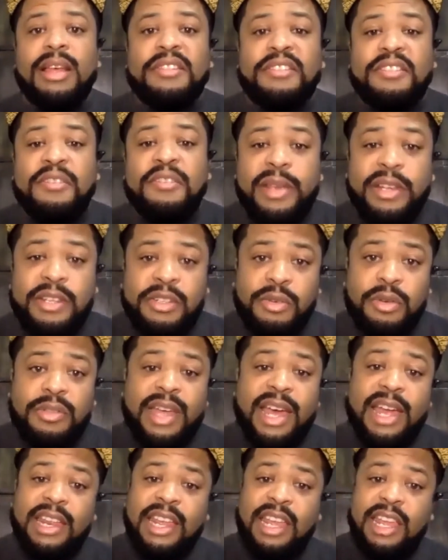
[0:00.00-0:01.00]
to make sure
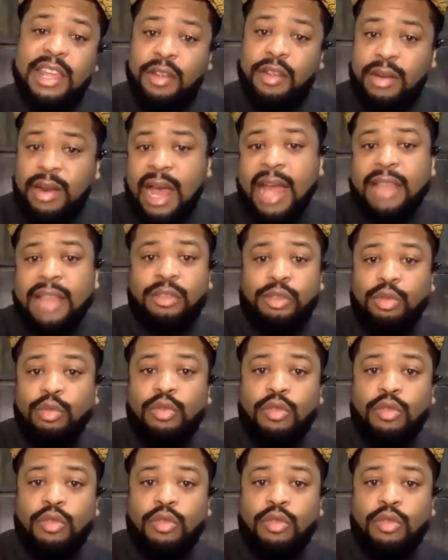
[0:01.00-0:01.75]
that you're not too